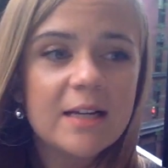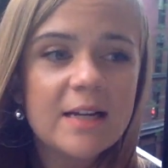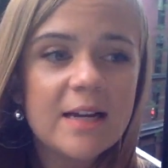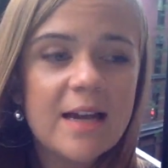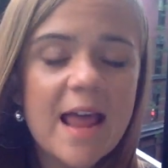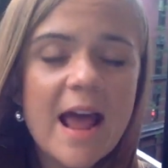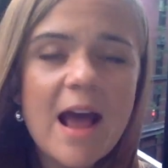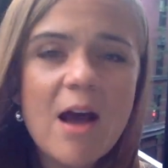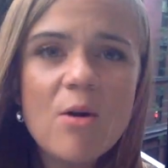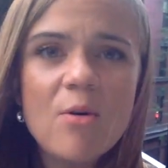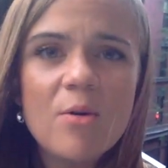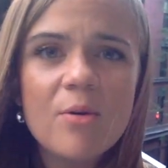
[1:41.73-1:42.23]

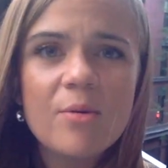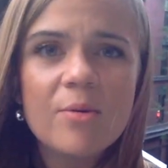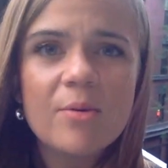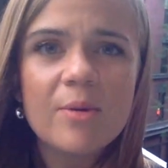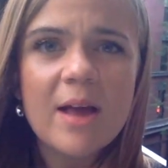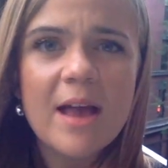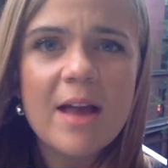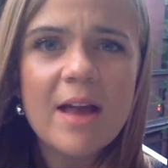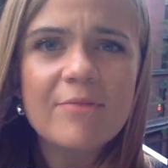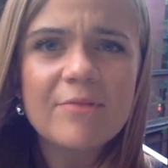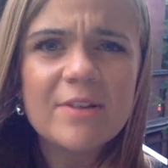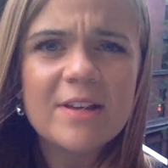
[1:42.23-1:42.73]
Now
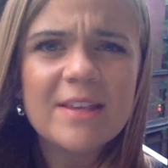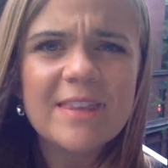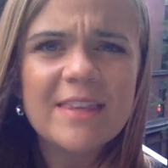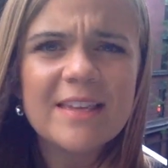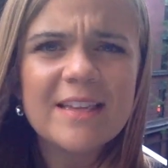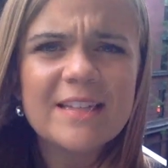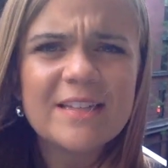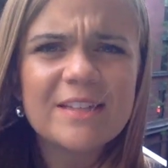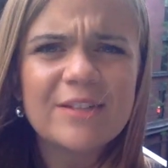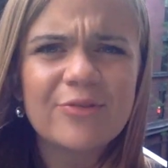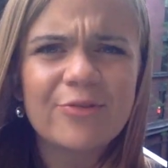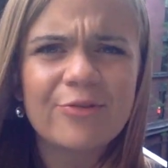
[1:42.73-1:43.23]
everything
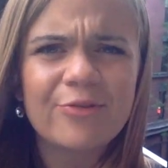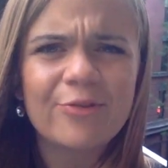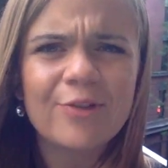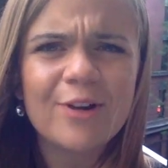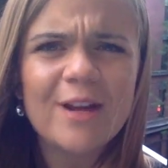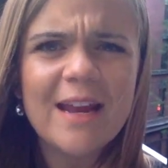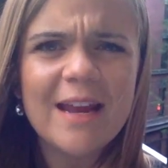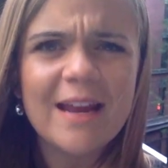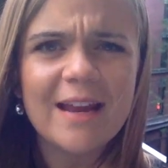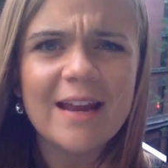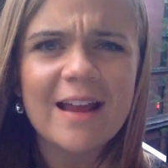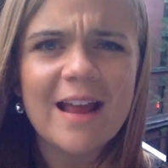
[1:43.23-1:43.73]
is
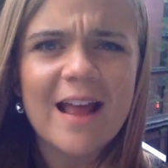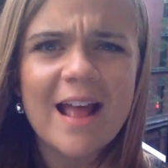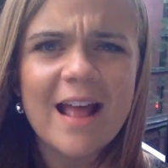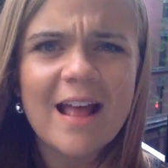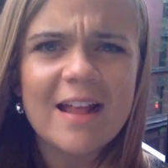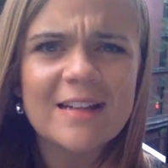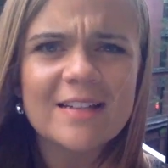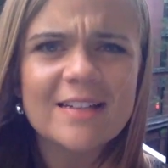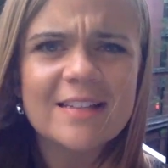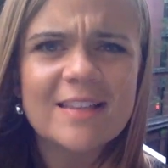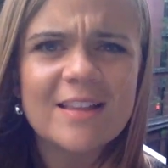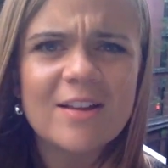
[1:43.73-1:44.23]
free,
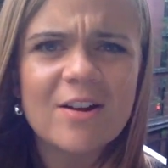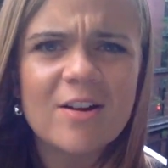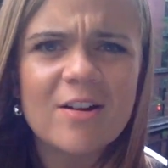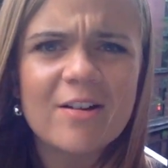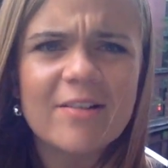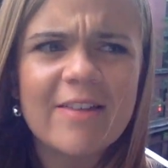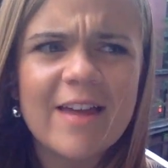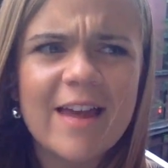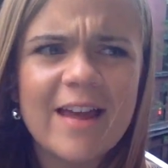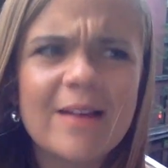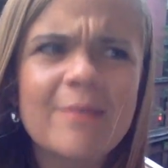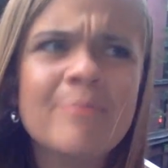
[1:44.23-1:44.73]
and there are
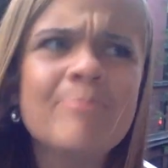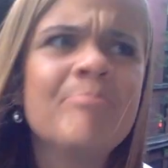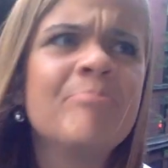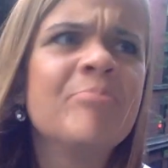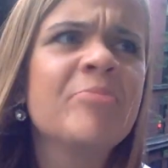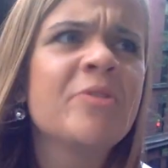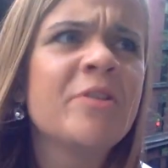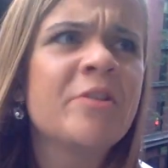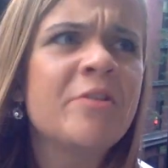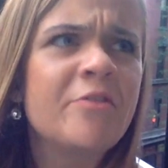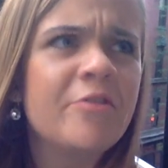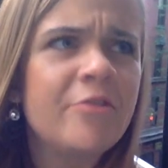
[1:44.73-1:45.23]
like
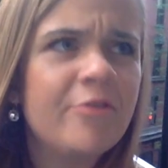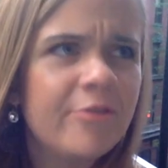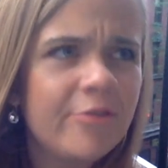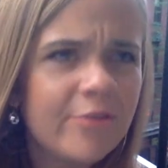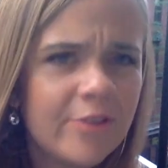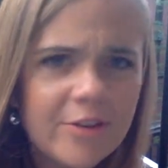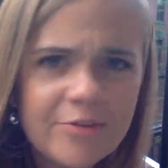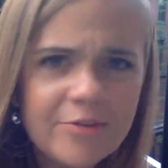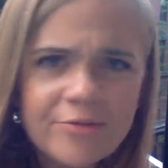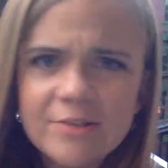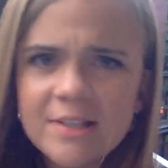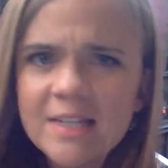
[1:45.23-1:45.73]

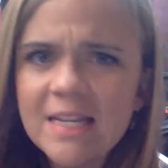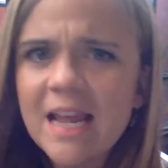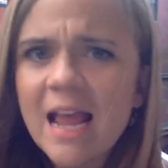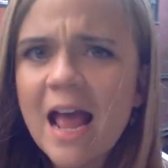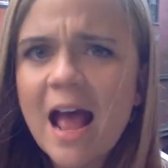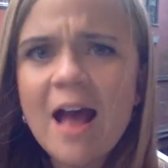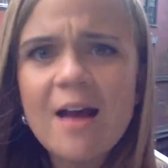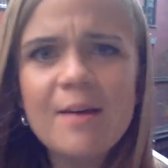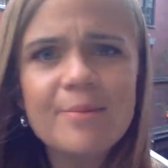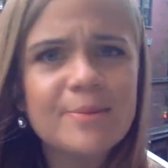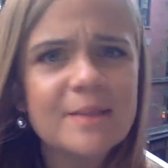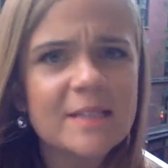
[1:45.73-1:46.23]
50
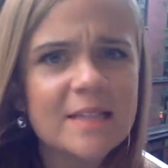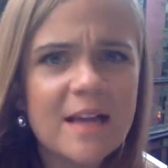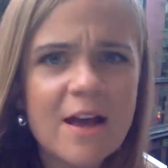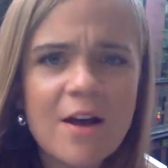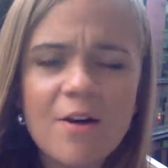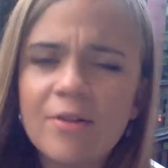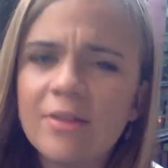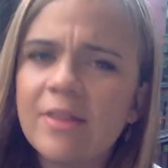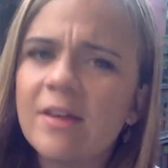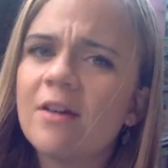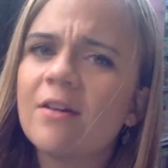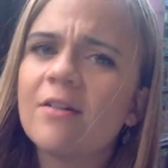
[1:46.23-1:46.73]
apps
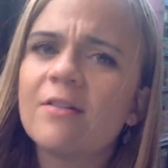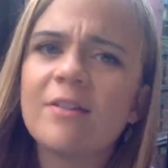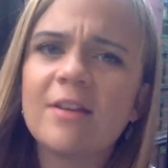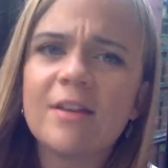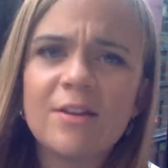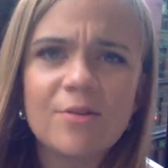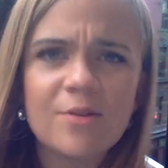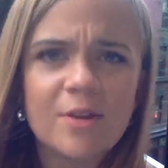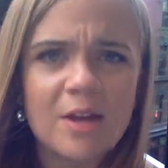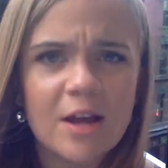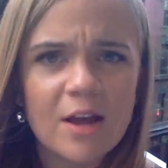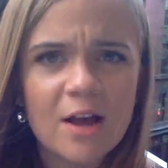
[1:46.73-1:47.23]
out there that
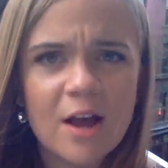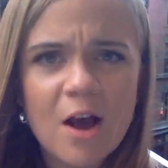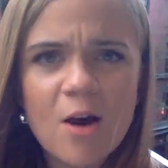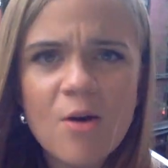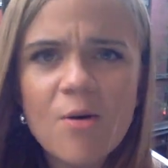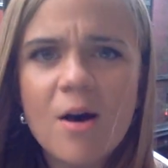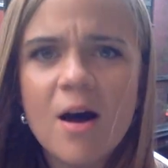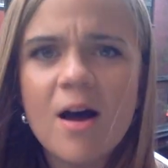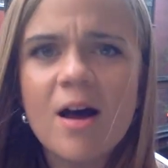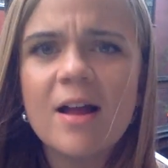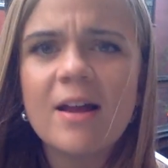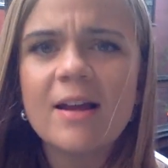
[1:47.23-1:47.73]
you can go
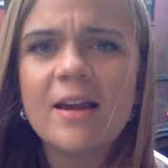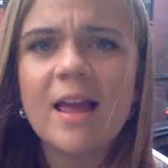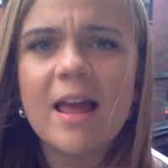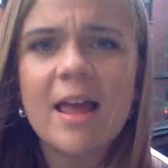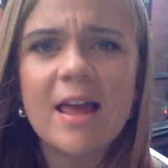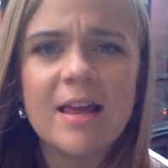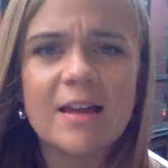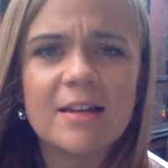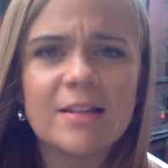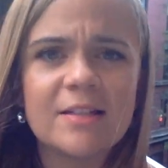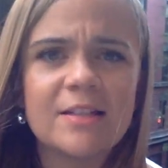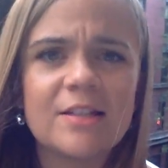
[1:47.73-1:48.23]
on
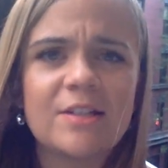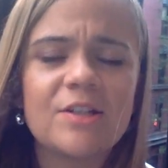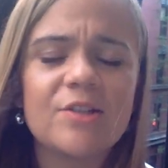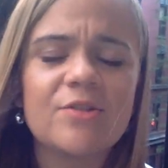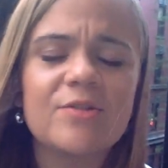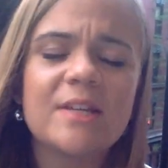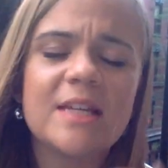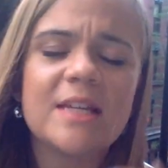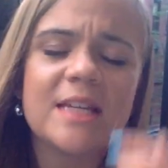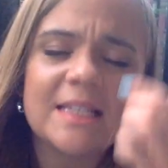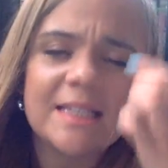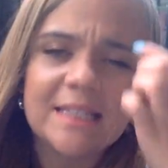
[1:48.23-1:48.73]
and do
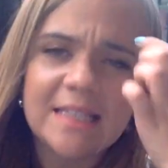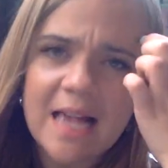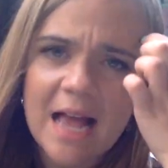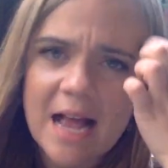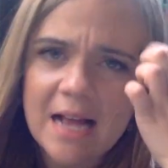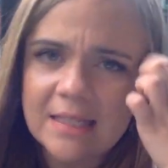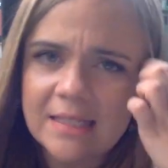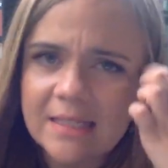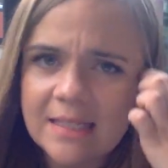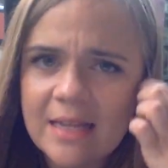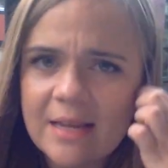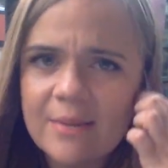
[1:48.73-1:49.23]
the
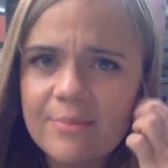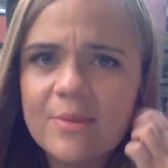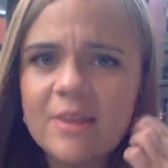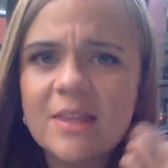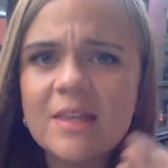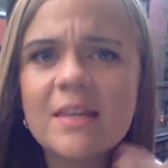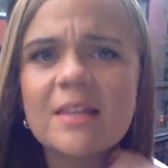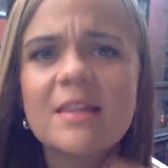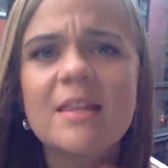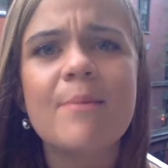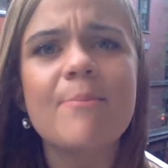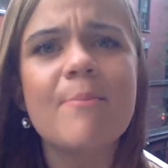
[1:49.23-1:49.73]
exact same
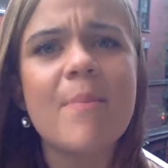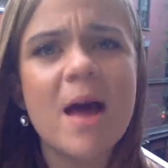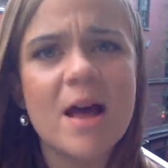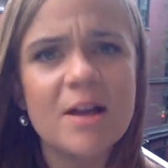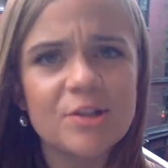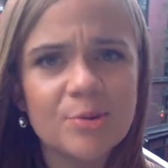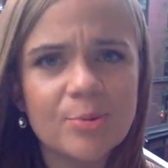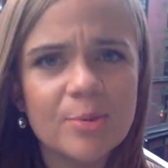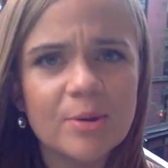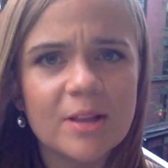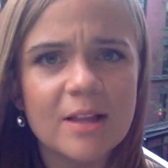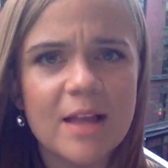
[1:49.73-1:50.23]
thing that
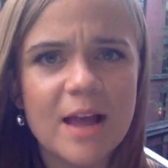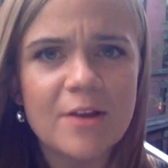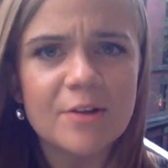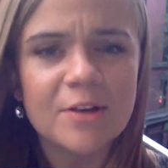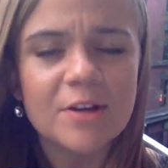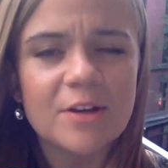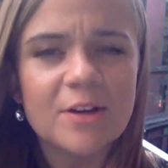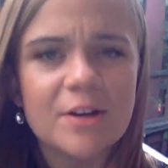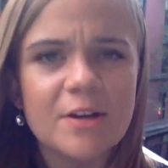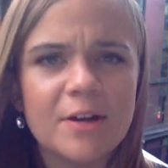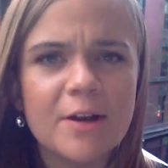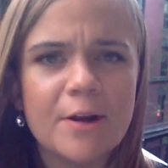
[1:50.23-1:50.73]
Match would allow
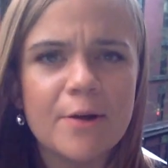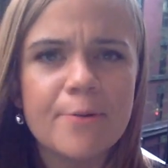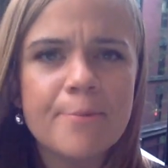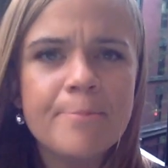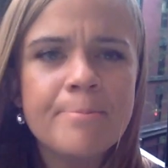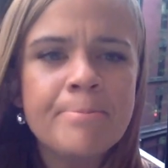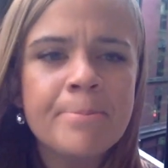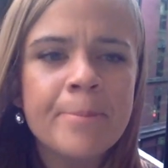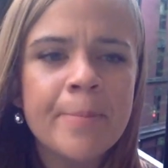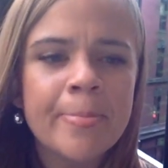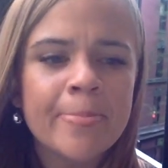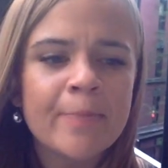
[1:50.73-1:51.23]
you to do.
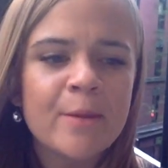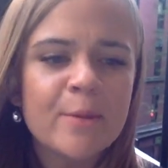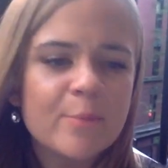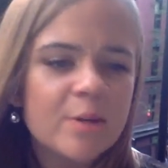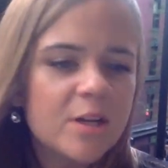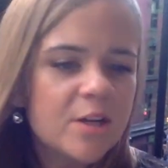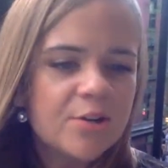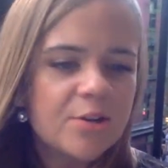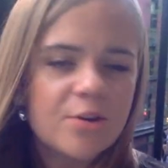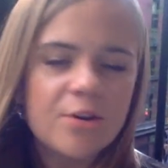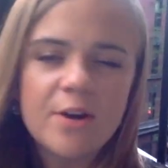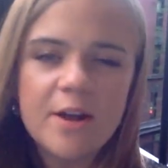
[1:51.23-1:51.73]
But
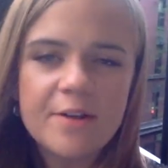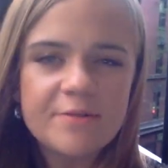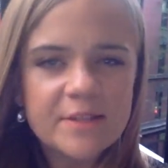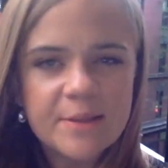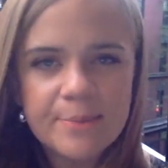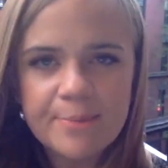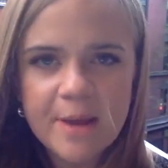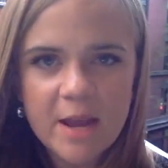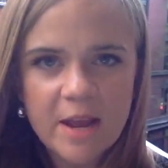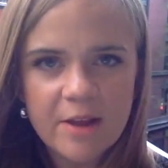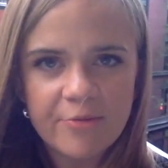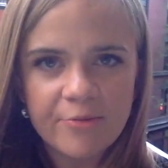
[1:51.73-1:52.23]
you don't have to
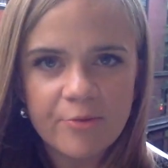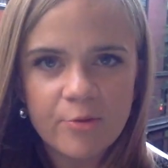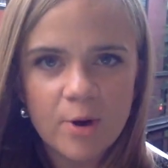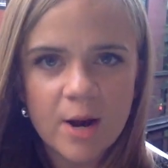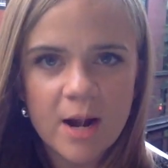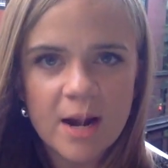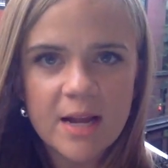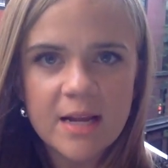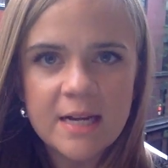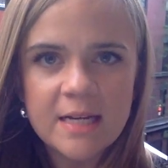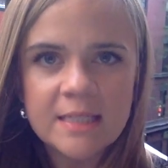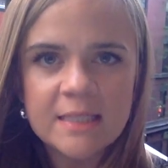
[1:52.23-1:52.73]
pay for
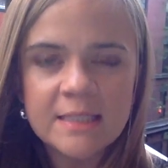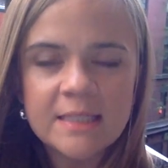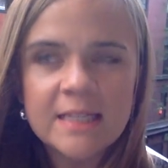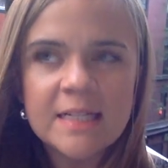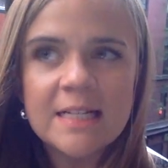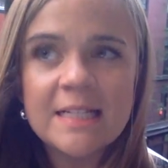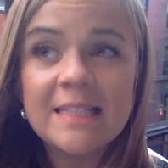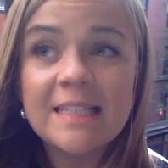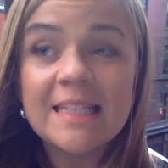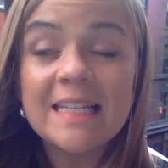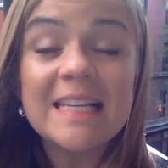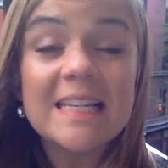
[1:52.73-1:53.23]
it.
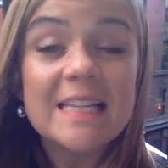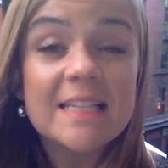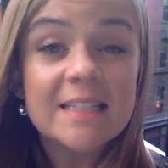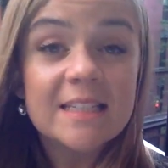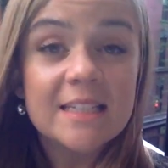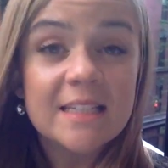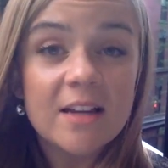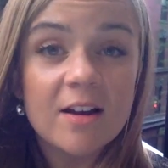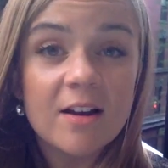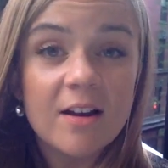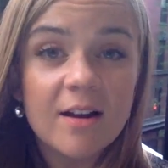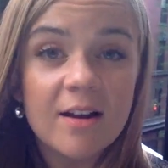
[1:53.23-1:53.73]
It's
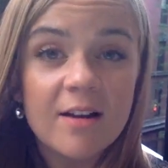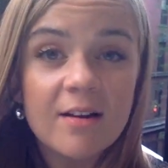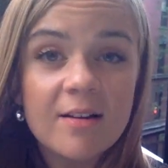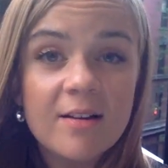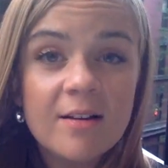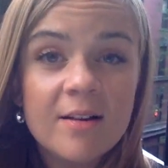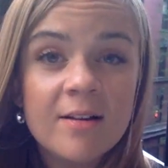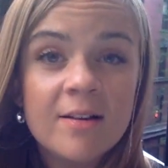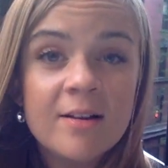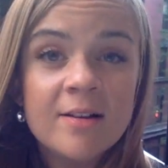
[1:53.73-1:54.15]
easier.